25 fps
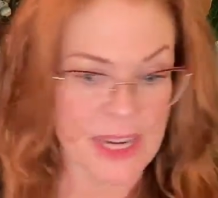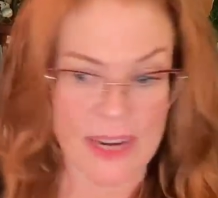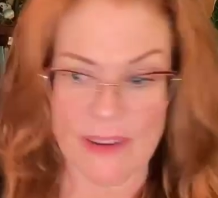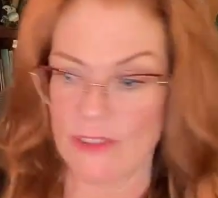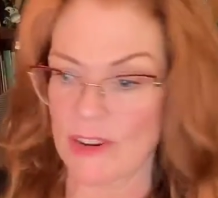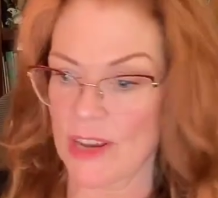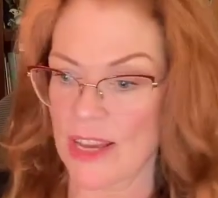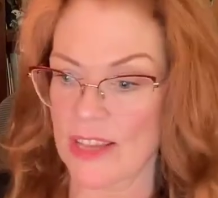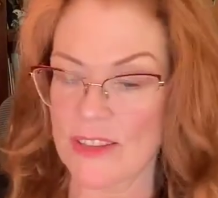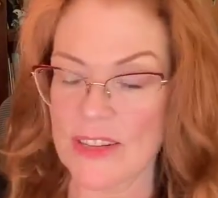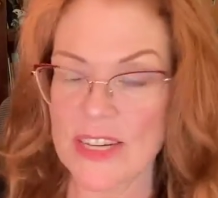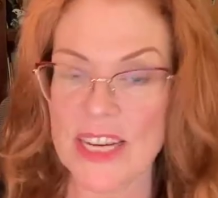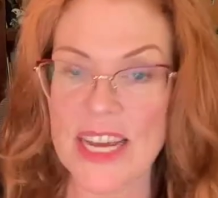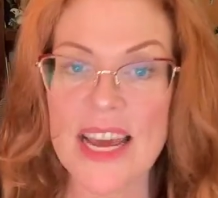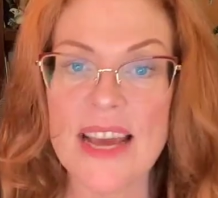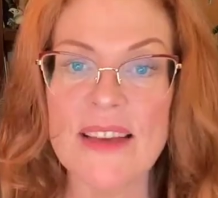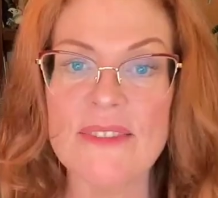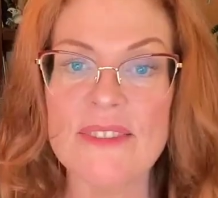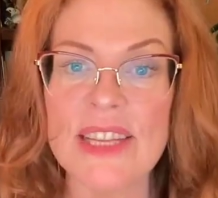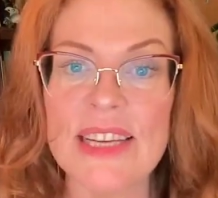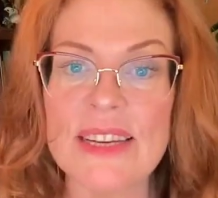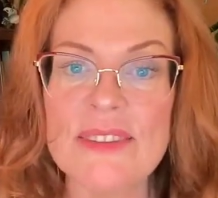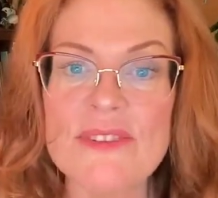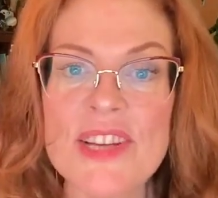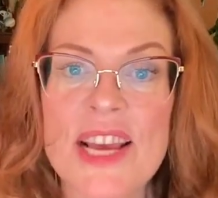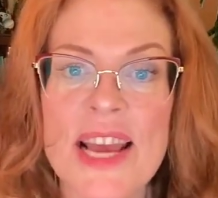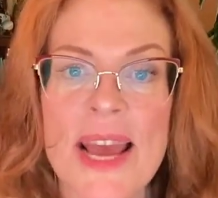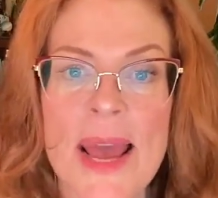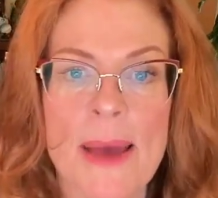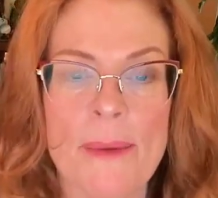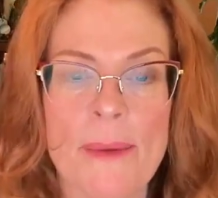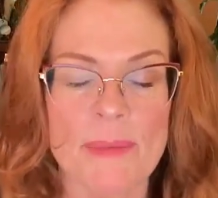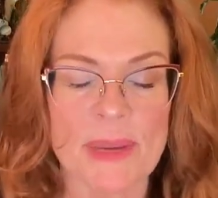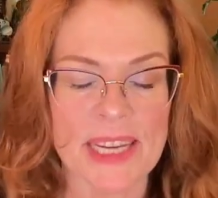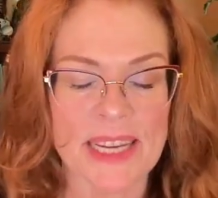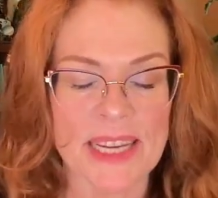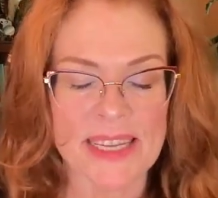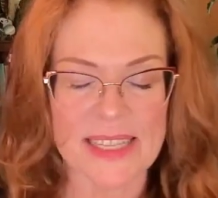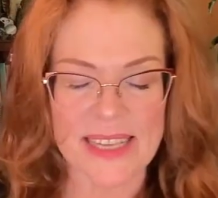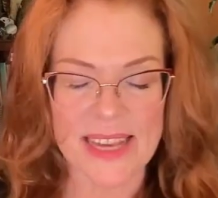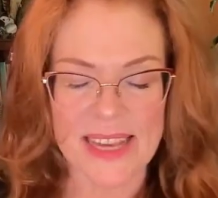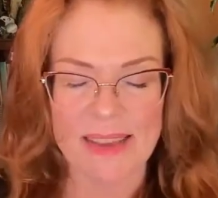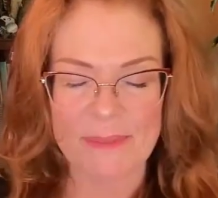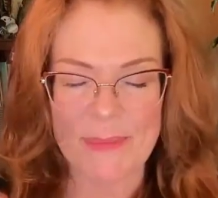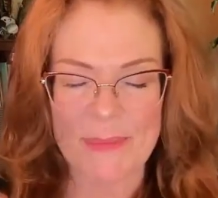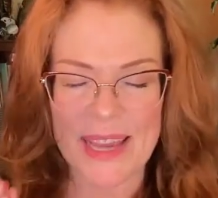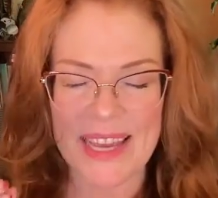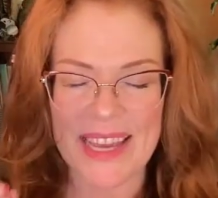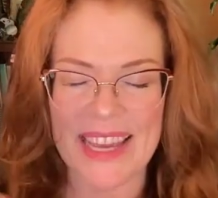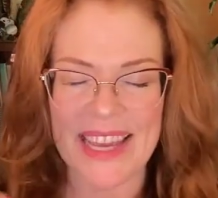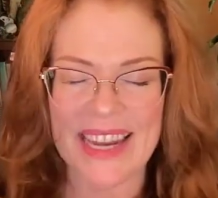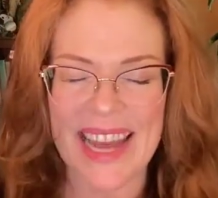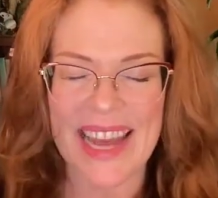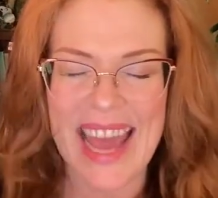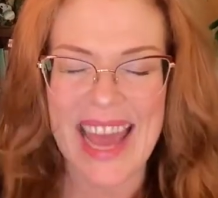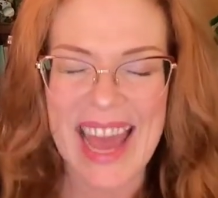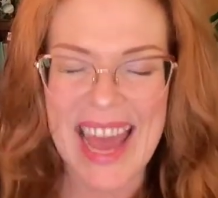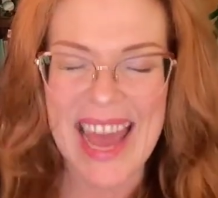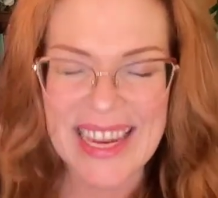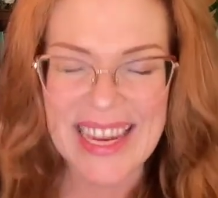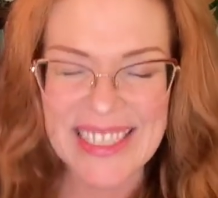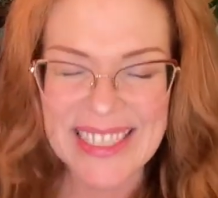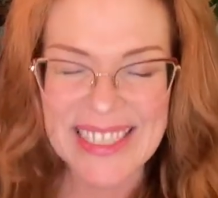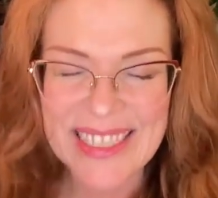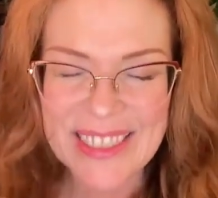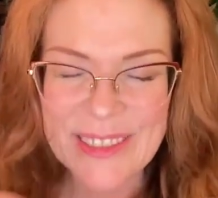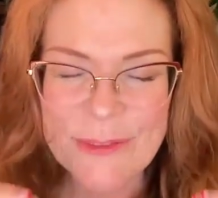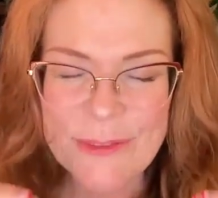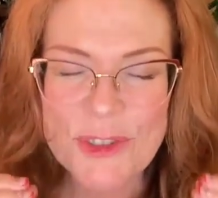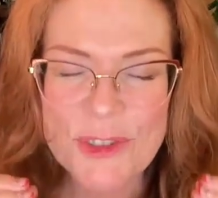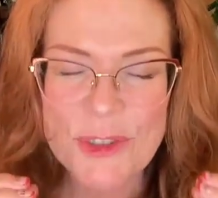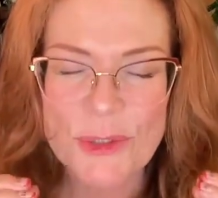every other day I've lived because I make an active,